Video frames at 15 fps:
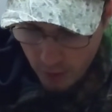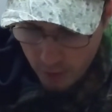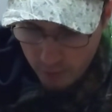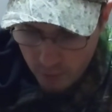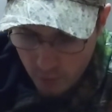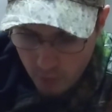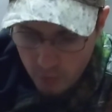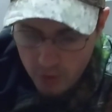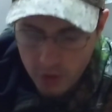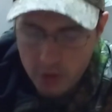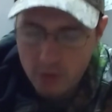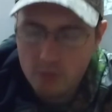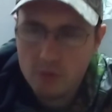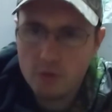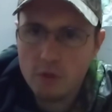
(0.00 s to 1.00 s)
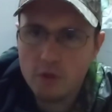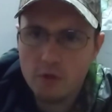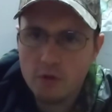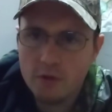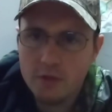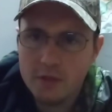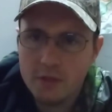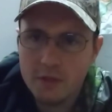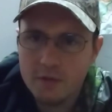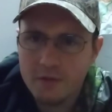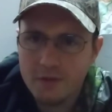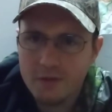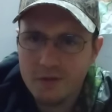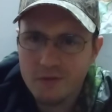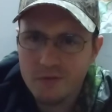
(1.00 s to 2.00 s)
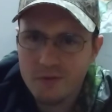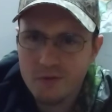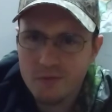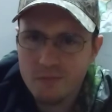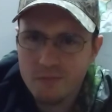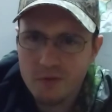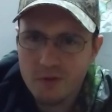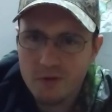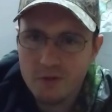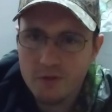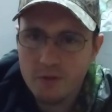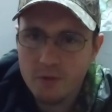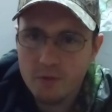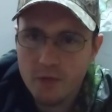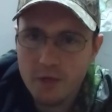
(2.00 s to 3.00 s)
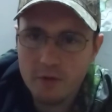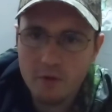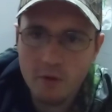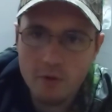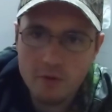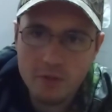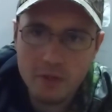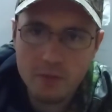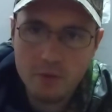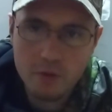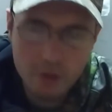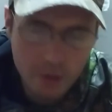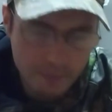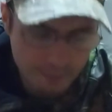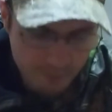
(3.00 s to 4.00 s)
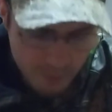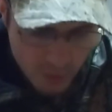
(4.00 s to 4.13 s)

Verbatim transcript: Um, normally get those during turkey season because they're turkey locator calls and they work good.